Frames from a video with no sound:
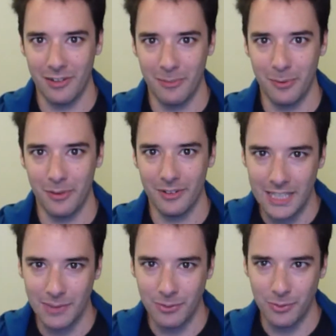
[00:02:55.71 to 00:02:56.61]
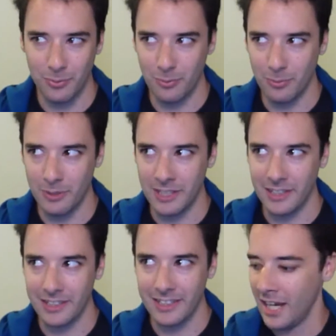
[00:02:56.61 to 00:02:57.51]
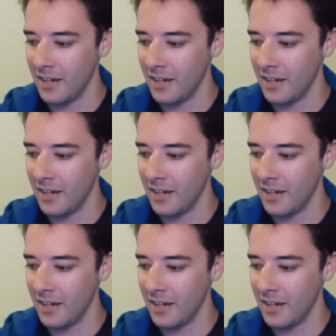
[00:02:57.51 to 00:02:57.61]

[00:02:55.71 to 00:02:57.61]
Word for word: anymore. It was weird.